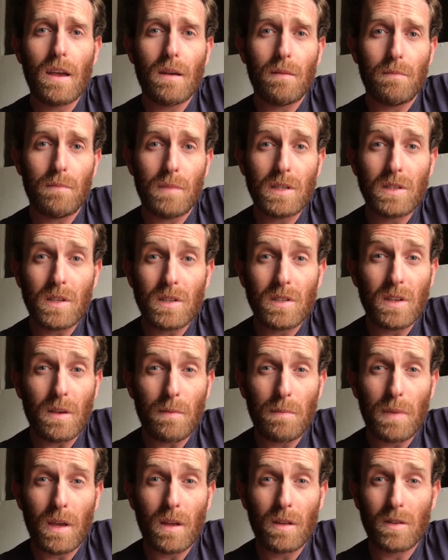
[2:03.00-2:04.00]

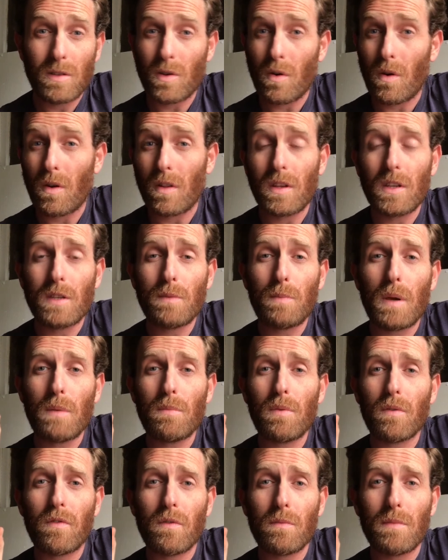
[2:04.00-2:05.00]
Mississippians, or at least
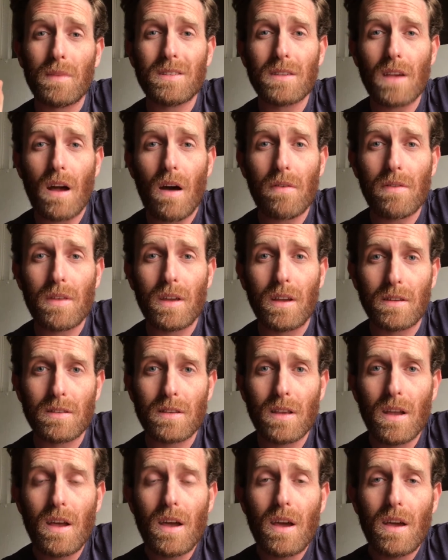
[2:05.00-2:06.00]
people from the
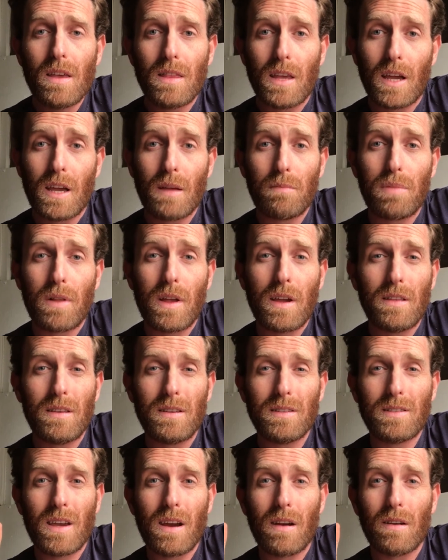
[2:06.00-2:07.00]
Southeast, that can play
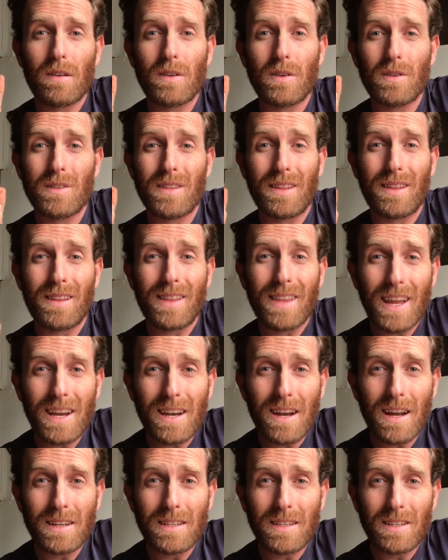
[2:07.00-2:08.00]
these characters in the
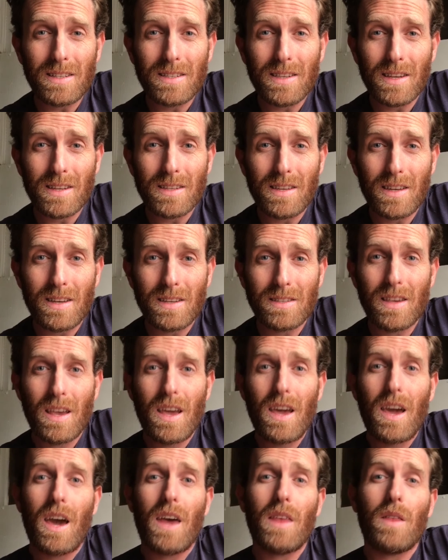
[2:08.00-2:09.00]
late 1960s
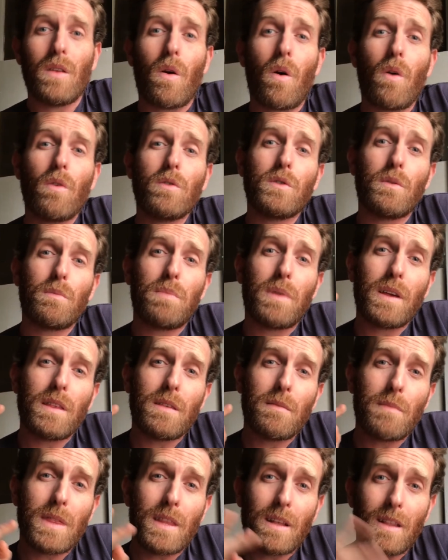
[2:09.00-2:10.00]
and then also play
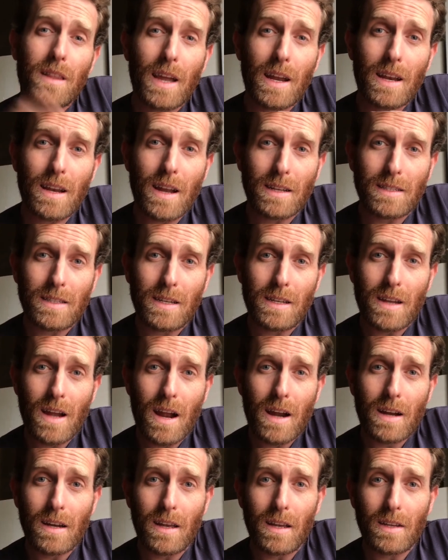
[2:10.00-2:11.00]
them in the late
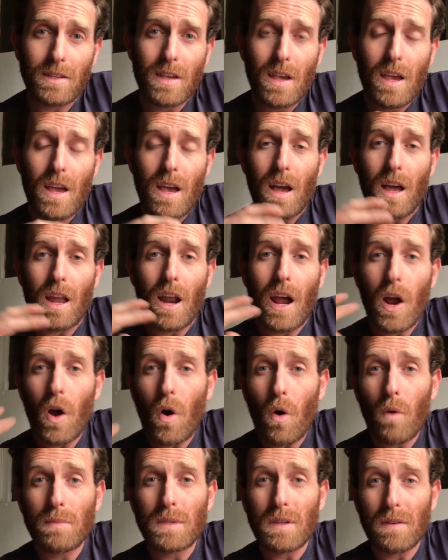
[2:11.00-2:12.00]
1990s. And I
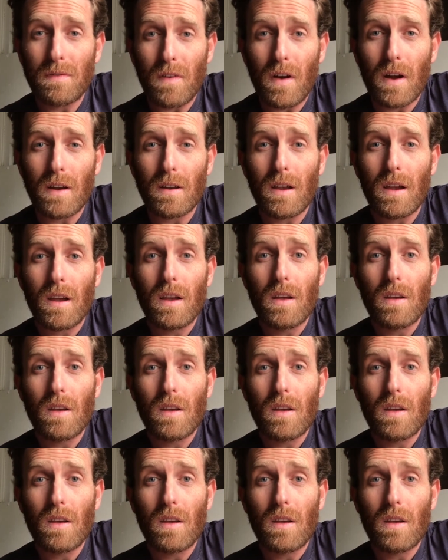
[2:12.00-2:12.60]
hope to find